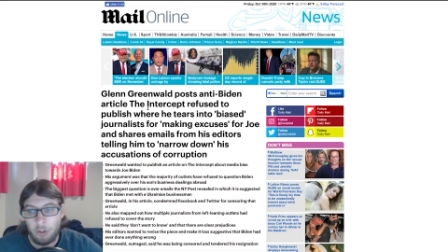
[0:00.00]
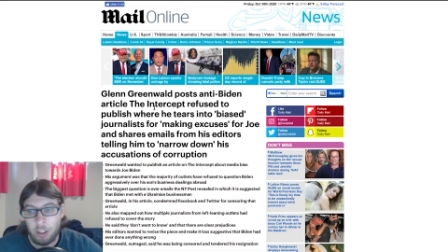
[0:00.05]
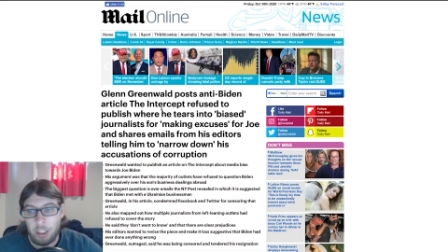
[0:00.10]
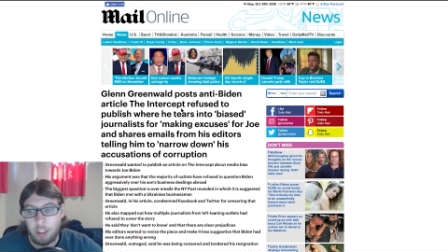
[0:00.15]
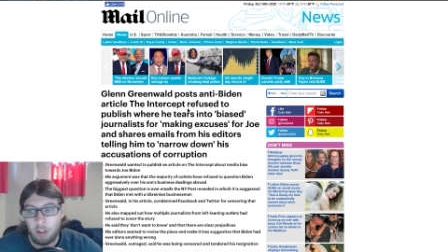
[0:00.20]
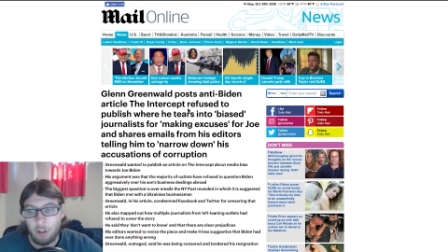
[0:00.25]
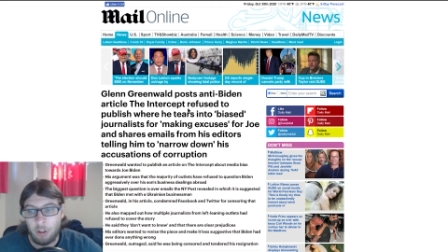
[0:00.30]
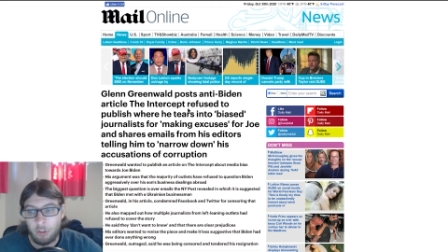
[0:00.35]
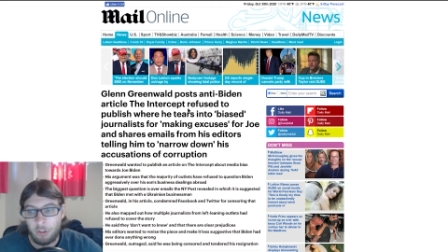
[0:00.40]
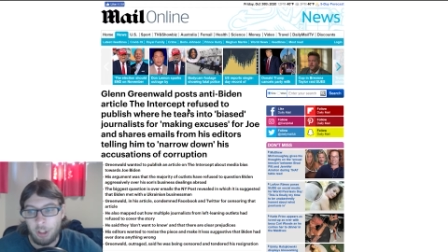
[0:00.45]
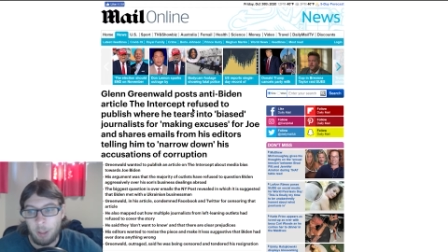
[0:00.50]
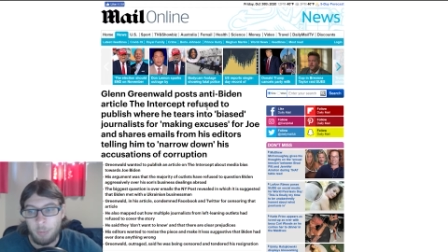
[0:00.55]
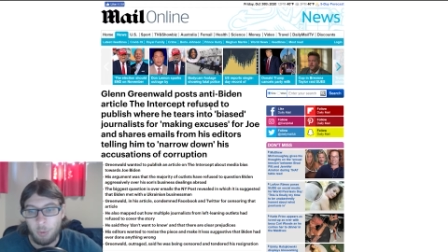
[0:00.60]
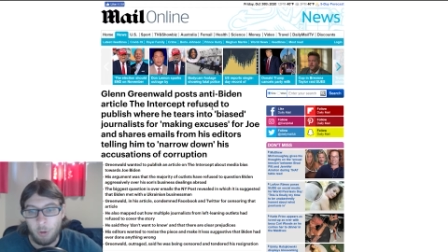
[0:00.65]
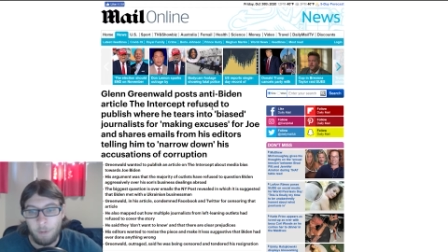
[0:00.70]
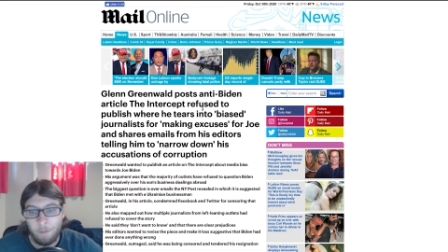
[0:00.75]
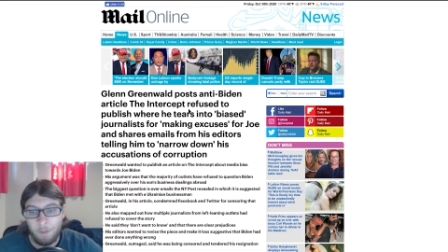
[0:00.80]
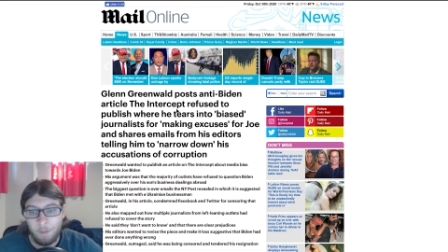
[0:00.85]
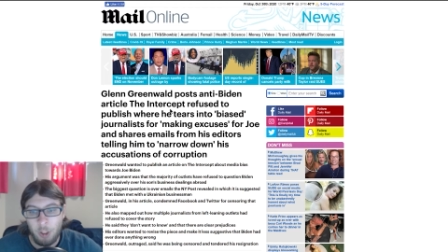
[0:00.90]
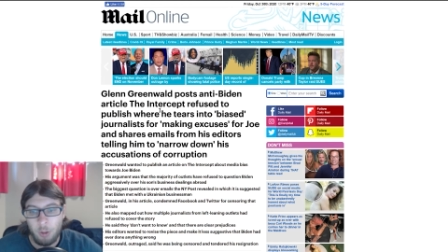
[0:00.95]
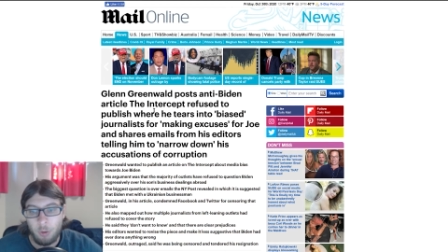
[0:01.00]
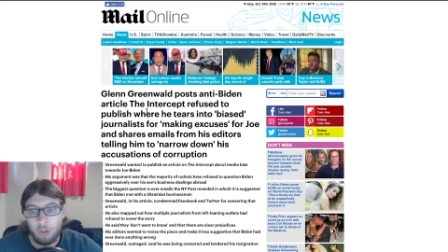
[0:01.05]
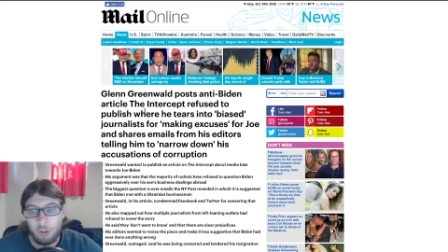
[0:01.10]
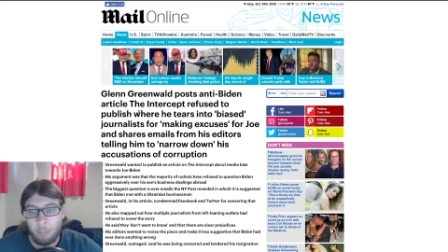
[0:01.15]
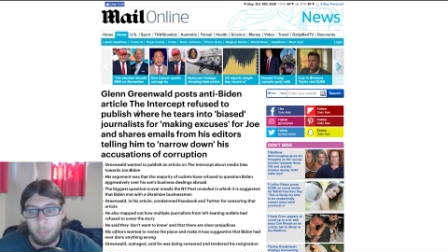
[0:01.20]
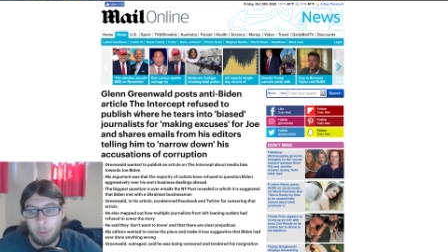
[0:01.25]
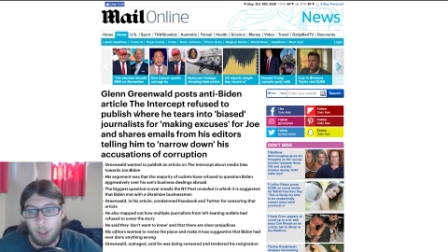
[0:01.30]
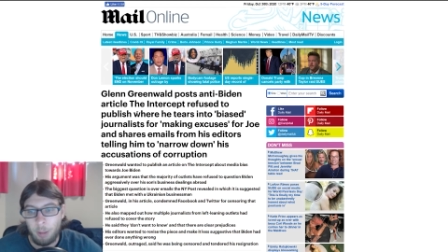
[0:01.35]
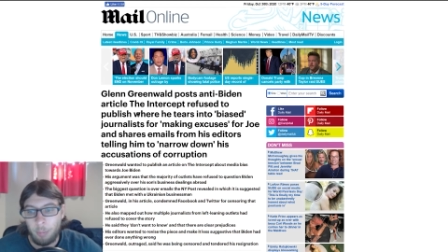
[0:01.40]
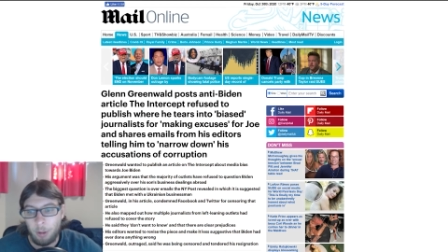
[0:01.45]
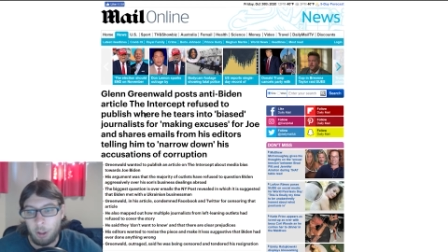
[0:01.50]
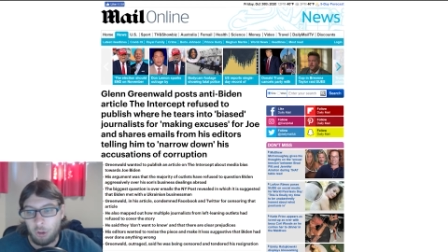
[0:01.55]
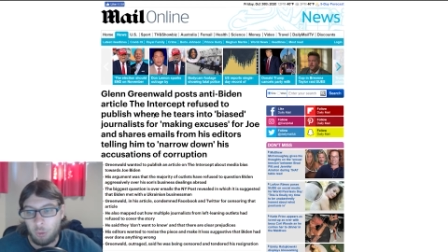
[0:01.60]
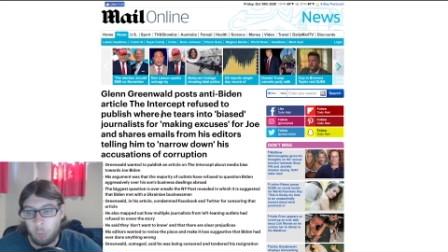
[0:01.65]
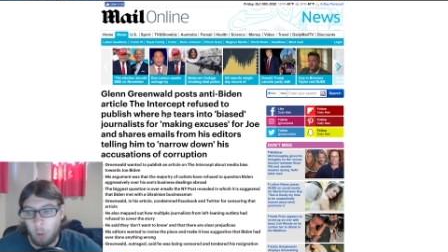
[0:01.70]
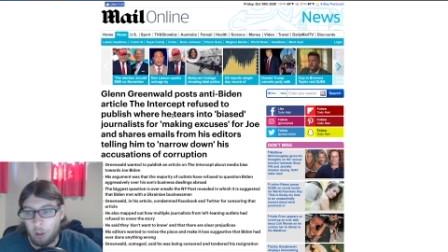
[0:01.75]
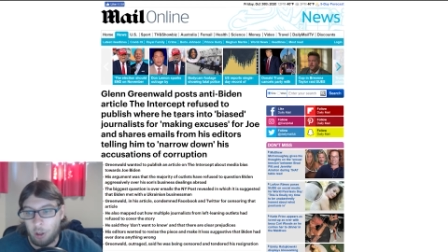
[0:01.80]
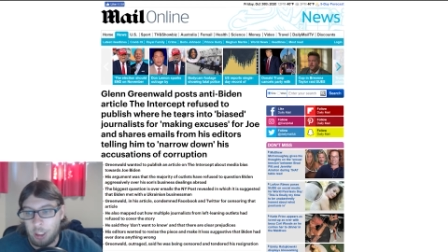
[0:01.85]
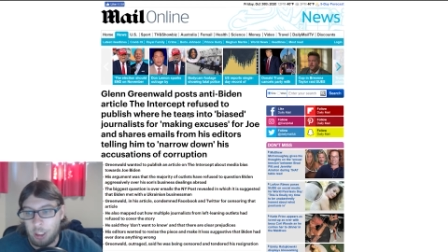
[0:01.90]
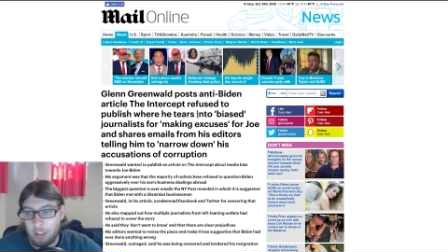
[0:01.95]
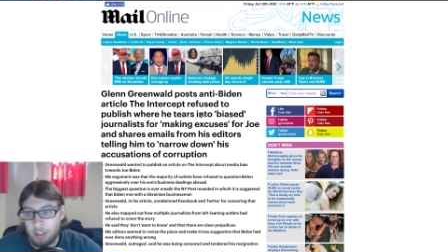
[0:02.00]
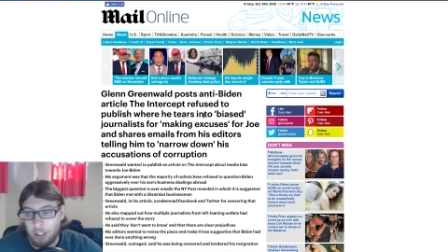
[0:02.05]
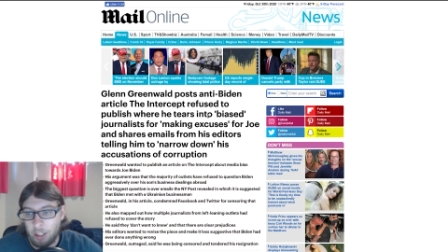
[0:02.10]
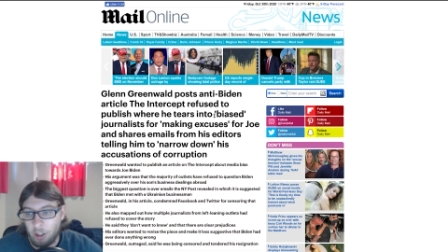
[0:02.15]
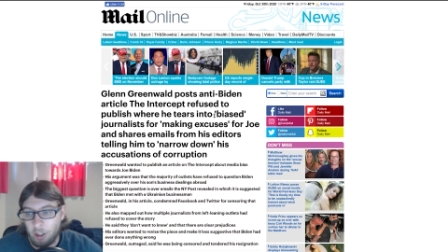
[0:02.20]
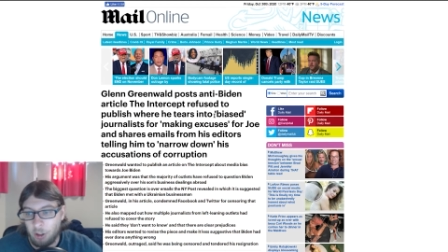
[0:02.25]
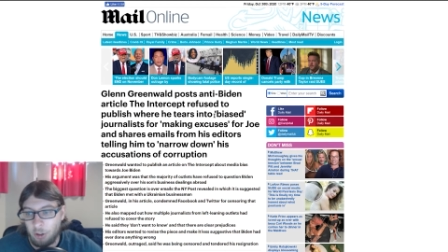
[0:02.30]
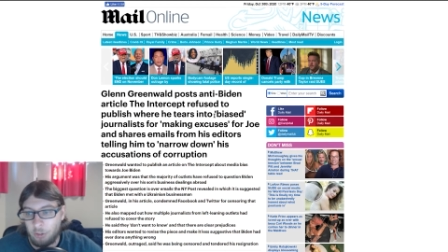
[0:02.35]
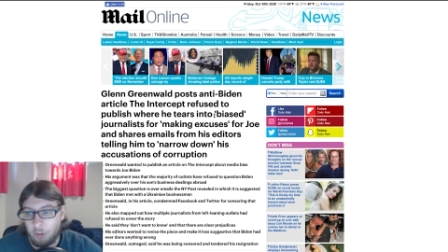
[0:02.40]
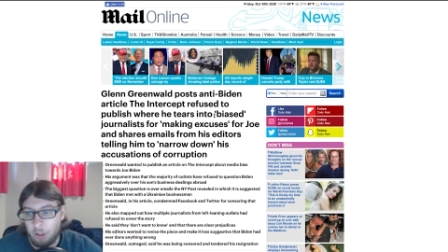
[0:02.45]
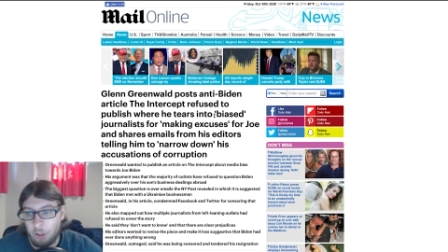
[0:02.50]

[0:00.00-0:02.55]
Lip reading: The Intercept refused to publish where he tears